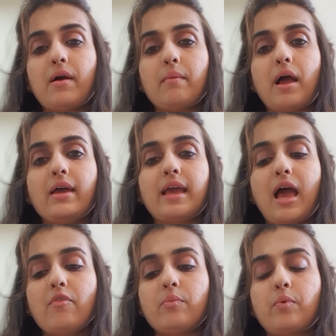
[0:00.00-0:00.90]
I
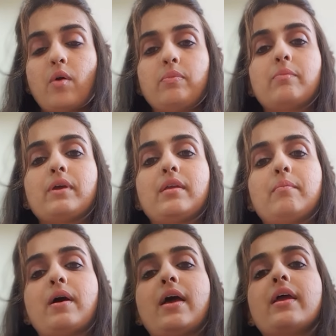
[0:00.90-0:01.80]
have a problem in
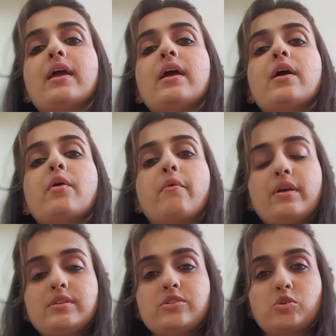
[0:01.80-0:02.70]
my
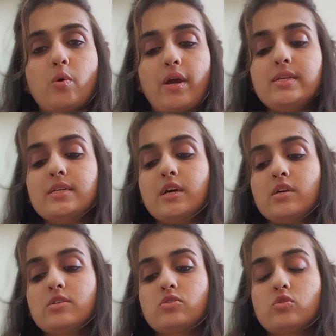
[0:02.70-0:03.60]
wrist joint
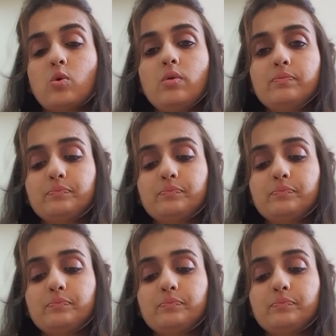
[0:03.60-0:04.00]
so